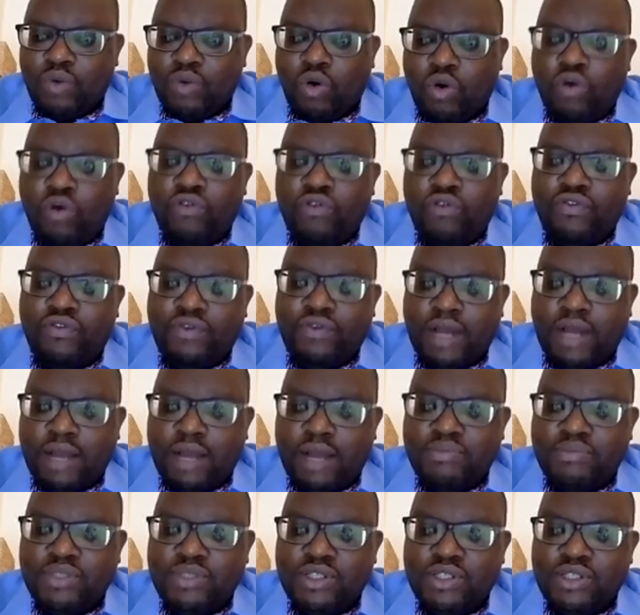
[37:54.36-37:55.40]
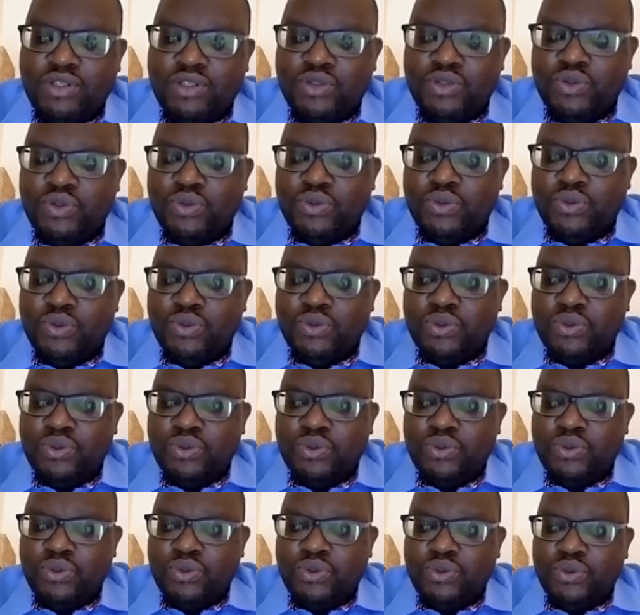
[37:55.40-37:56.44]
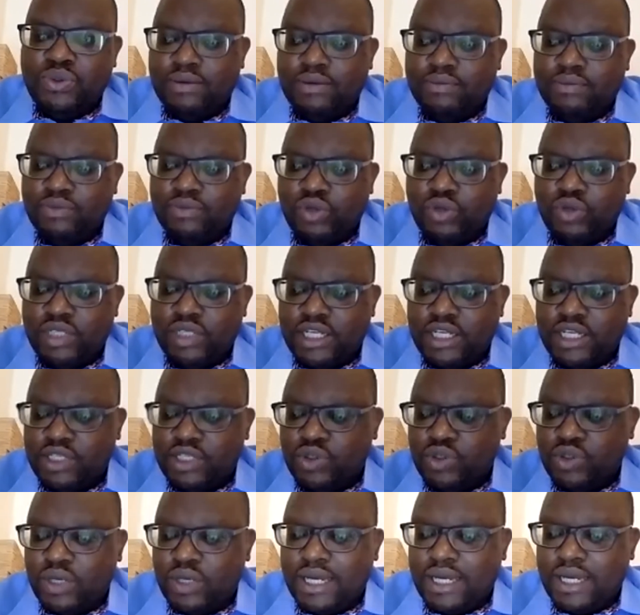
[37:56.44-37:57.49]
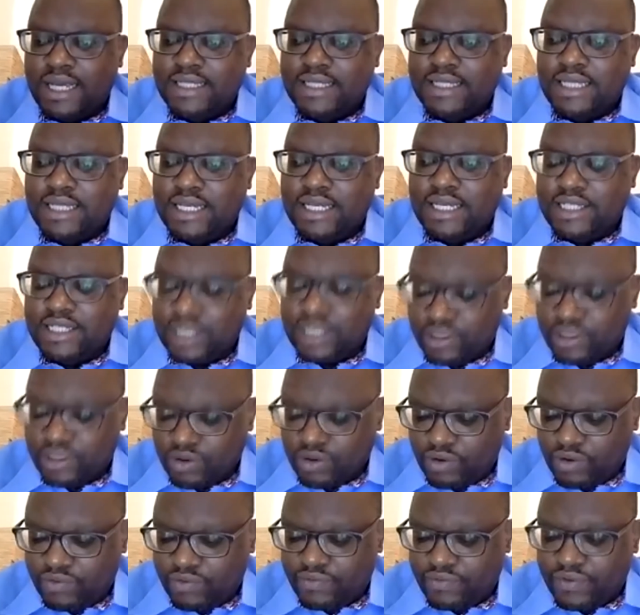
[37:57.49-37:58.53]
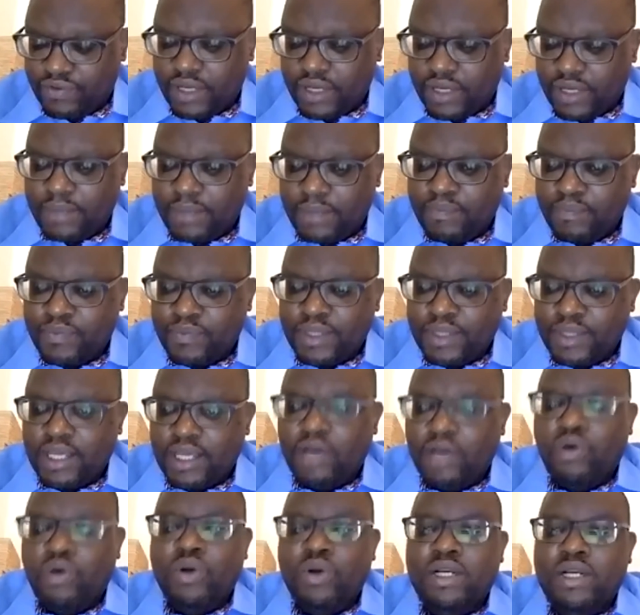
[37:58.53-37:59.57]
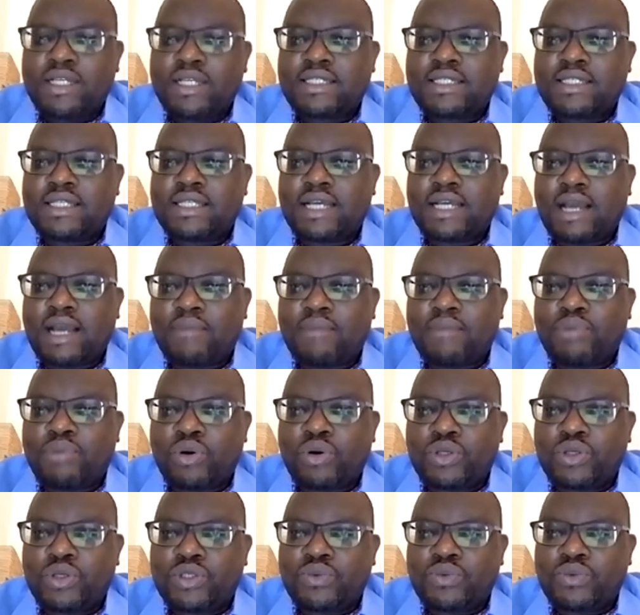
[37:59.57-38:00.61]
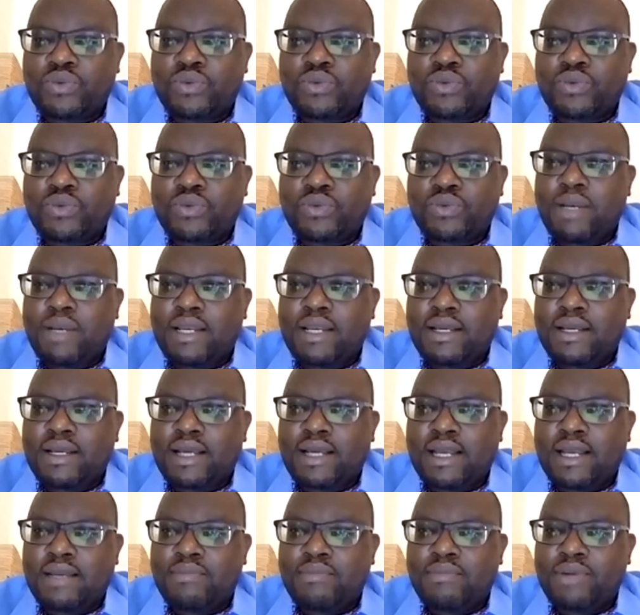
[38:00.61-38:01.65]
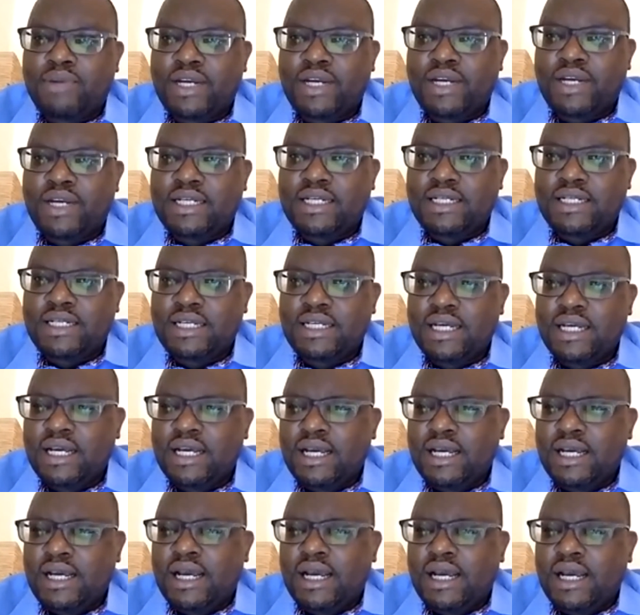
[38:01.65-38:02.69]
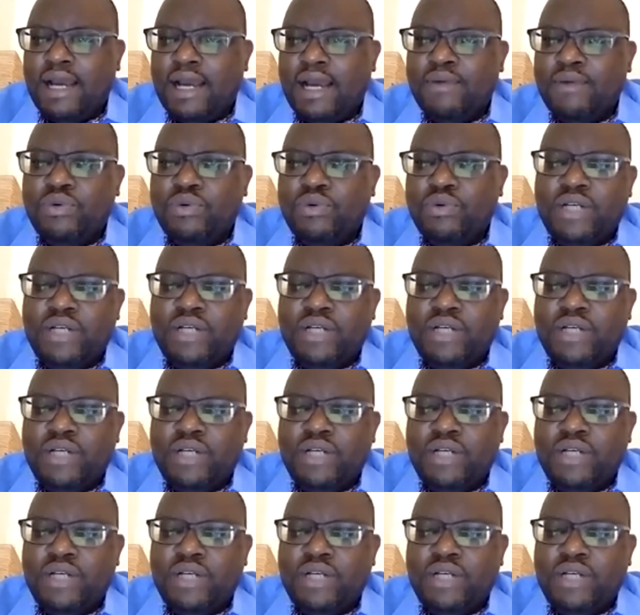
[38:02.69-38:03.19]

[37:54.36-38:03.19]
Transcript: all comes into broader contextualization of a holistic approach properly calibrated. I will